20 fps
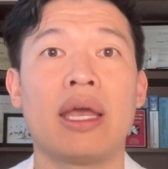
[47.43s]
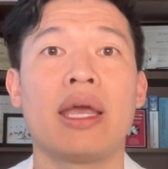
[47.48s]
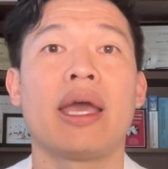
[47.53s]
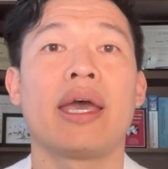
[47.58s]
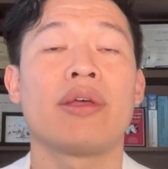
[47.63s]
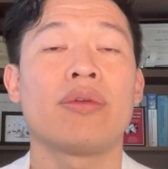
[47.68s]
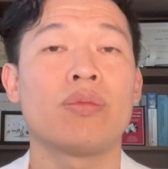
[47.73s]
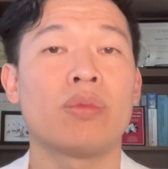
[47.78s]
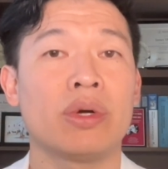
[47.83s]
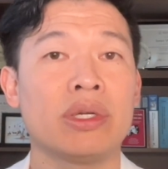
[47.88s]

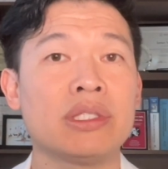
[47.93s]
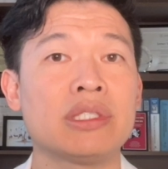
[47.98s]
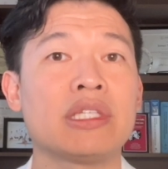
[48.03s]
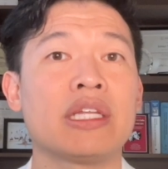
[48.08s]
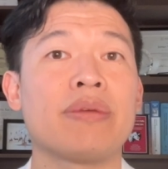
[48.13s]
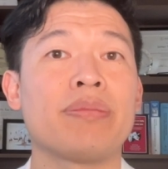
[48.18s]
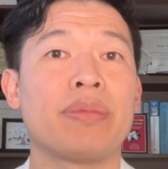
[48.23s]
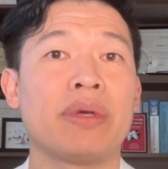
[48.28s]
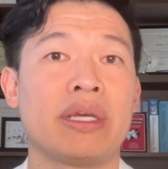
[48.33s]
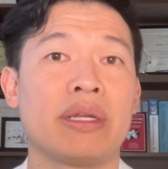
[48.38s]
And once
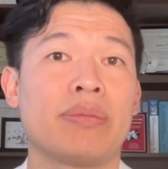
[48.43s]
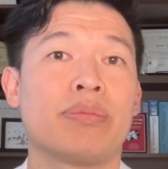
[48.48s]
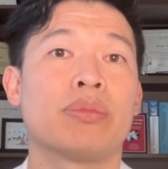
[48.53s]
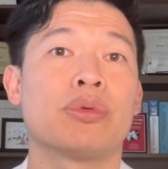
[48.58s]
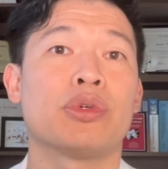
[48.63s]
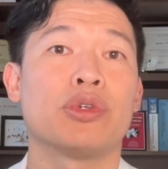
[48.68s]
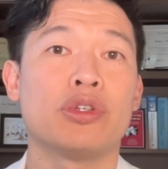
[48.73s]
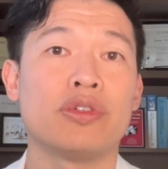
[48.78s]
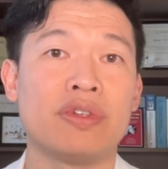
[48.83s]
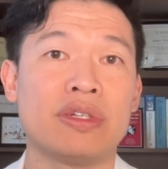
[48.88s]
they've been
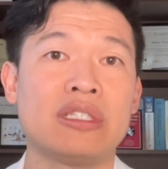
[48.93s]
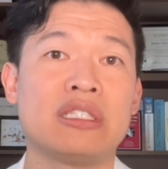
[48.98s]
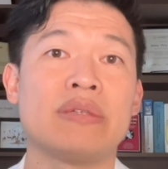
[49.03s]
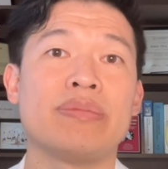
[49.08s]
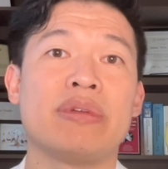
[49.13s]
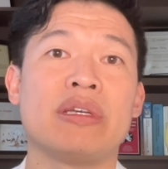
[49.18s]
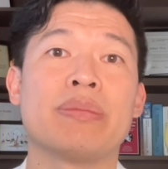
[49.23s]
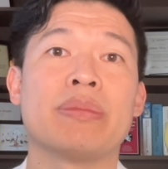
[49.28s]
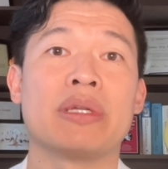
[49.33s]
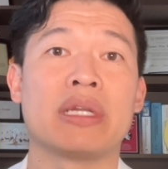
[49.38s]
proven to
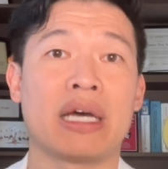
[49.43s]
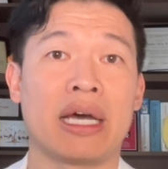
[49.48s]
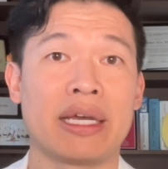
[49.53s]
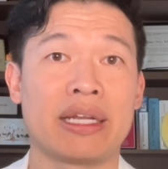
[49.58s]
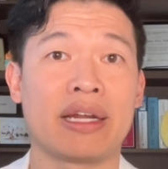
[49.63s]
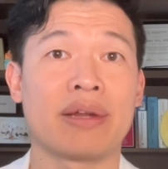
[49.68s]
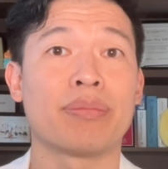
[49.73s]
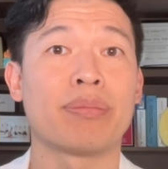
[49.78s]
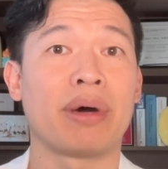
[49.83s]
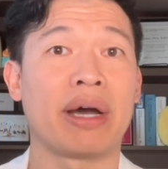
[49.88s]
be benign
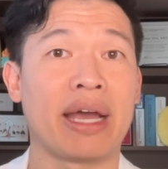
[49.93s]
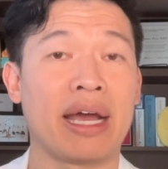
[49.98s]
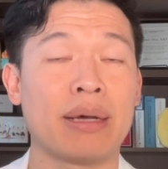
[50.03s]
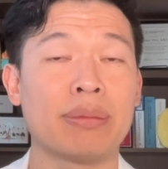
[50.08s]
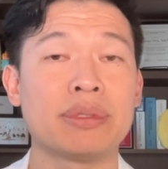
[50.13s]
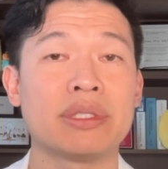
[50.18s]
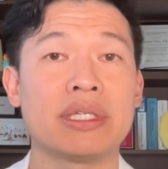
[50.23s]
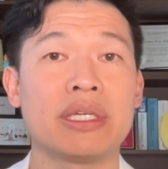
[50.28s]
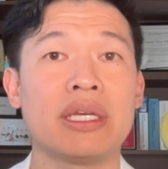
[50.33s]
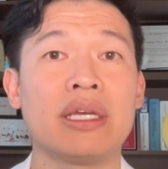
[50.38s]
on
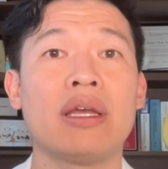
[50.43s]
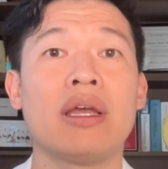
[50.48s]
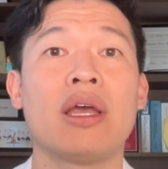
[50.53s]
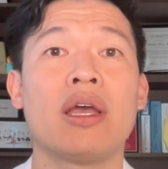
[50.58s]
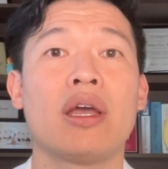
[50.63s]
biopsy,